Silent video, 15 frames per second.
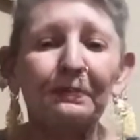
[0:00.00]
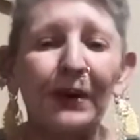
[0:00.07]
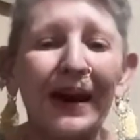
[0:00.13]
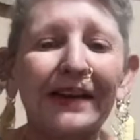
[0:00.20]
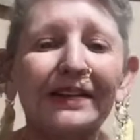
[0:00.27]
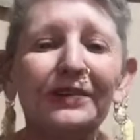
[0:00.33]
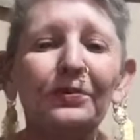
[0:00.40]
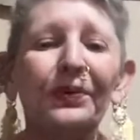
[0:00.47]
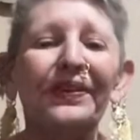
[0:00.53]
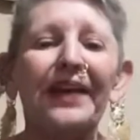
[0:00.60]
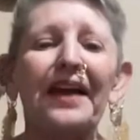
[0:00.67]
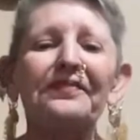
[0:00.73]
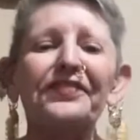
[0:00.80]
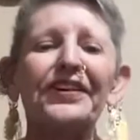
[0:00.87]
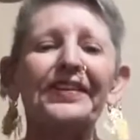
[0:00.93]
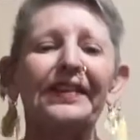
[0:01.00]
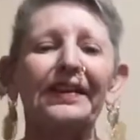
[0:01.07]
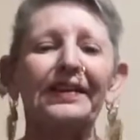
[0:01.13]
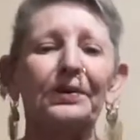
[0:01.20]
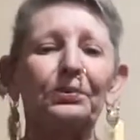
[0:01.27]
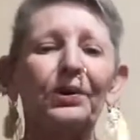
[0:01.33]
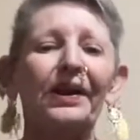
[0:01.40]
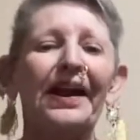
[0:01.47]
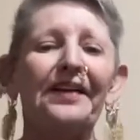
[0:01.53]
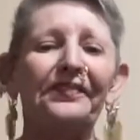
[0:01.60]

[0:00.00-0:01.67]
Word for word: pregnant with everything that will